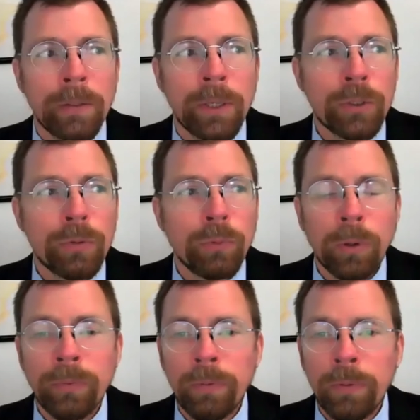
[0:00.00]
section
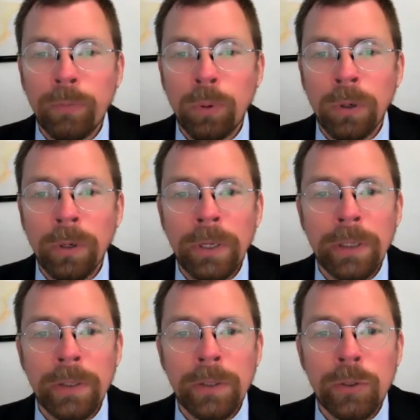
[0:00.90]
454
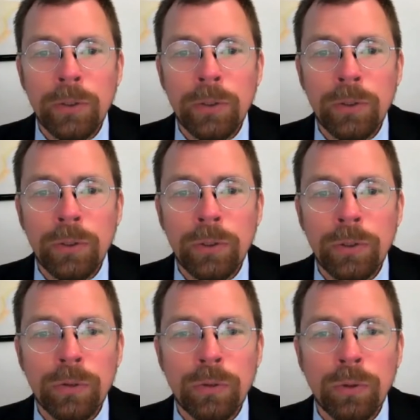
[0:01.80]
is
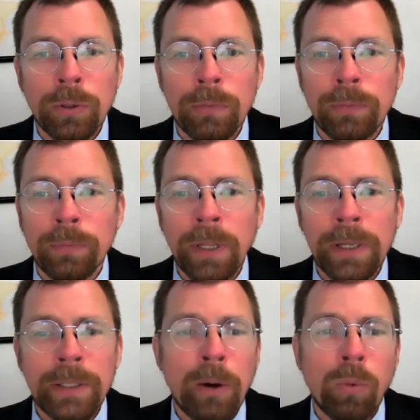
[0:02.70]
just sort of
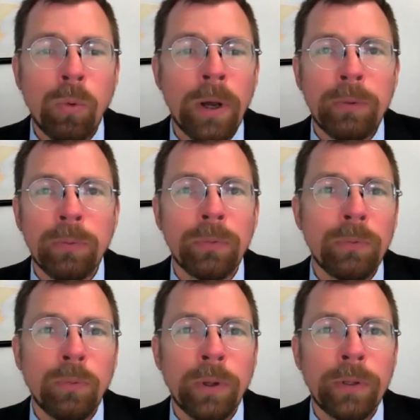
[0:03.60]
lays out what
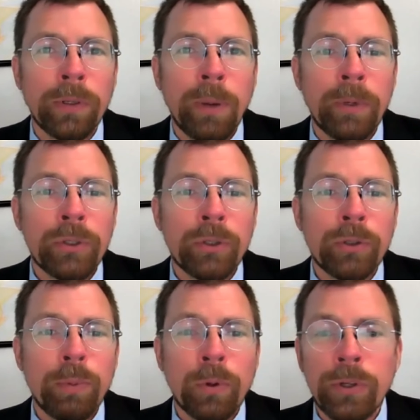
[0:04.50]
companies are
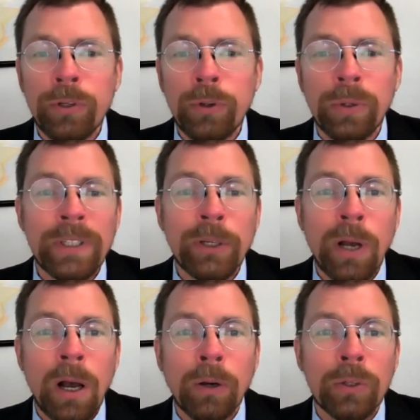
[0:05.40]
supposed to do until
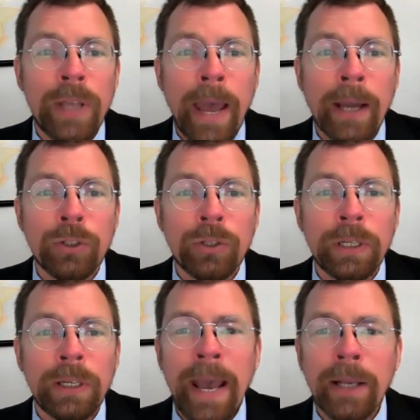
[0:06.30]
Congress
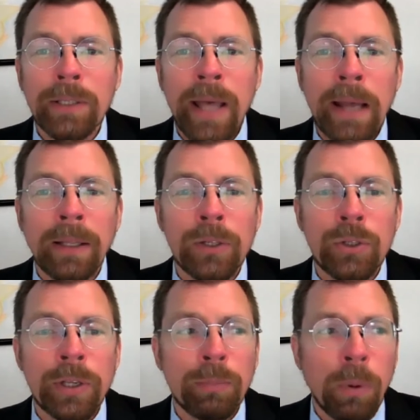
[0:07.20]
actually enacts that
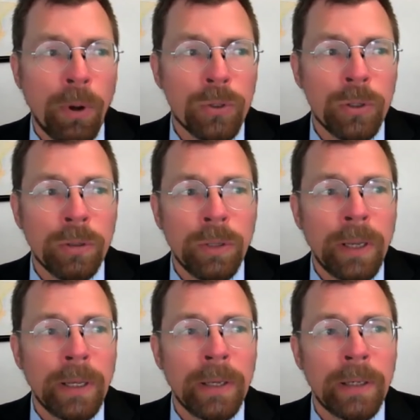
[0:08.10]
legislative proposal,
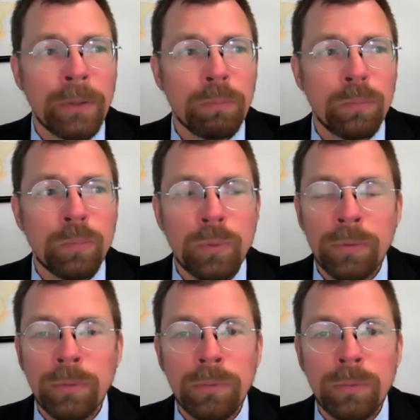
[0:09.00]
and it
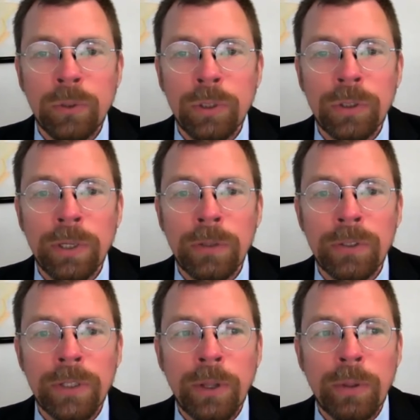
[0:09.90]
just
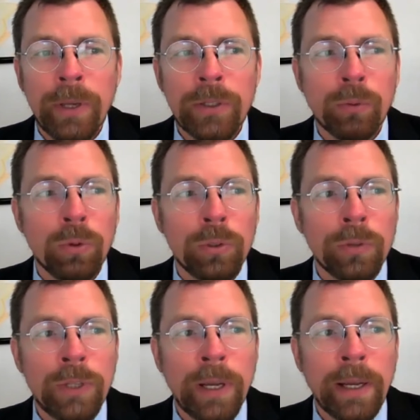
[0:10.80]
sends out the basic rules of
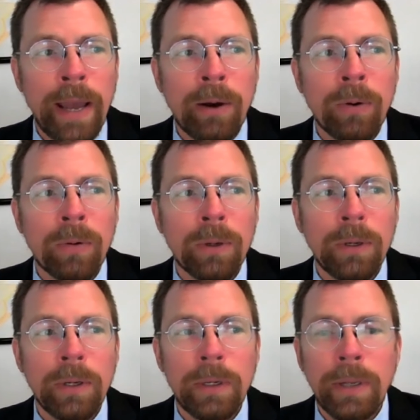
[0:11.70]
saying how
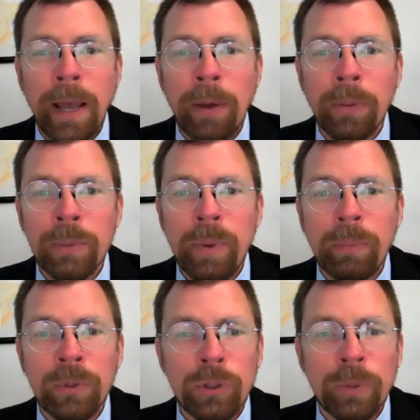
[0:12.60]
these
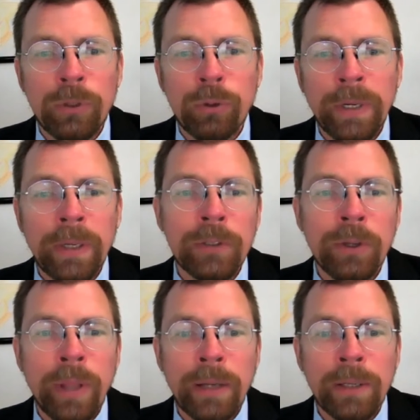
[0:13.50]
amendments should be treated
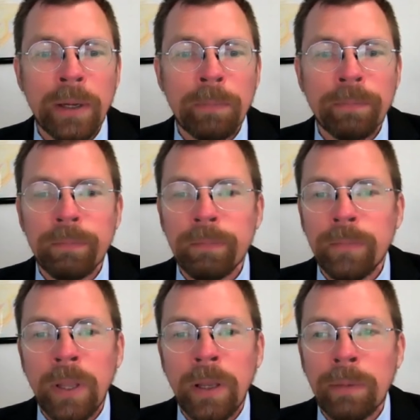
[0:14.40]
until that time.
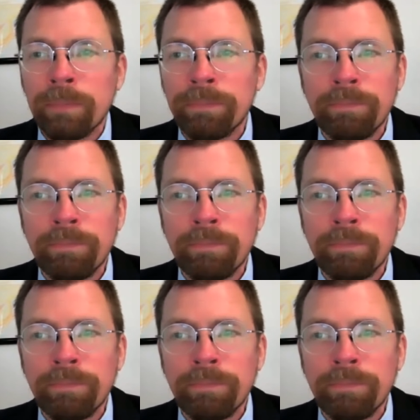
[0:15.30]
And